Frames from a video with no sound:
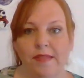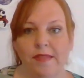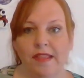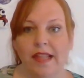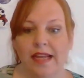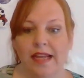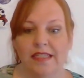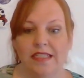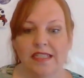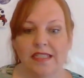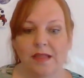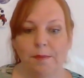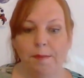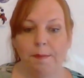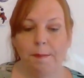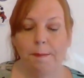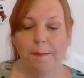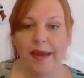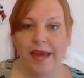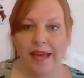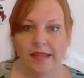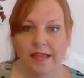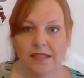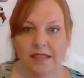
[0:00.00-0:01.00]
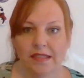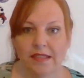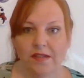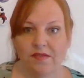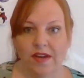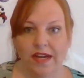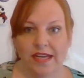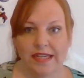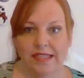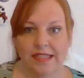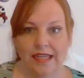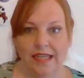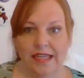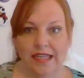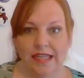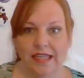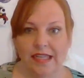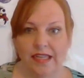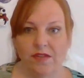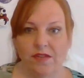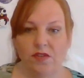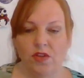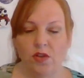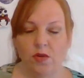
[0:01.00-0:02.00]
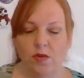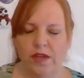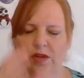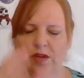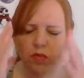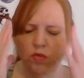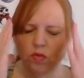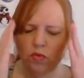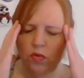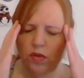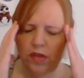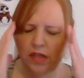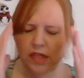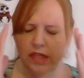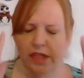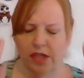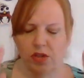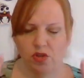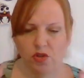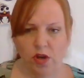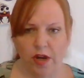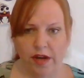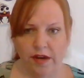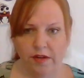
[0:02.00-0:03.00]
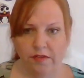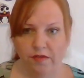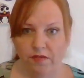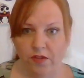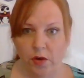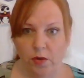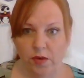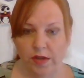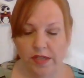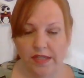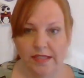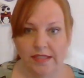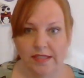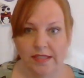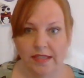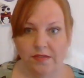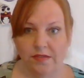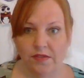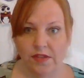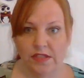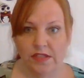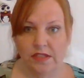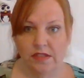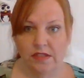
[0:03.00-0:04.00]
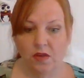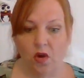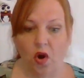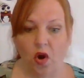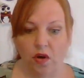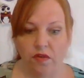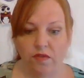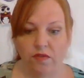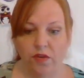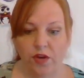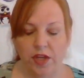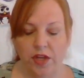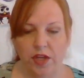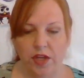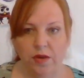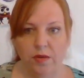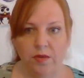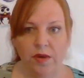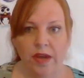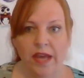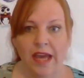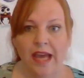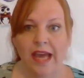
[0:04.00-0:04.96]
That's the best advice I can give you, and really try to focus if it's hard for you.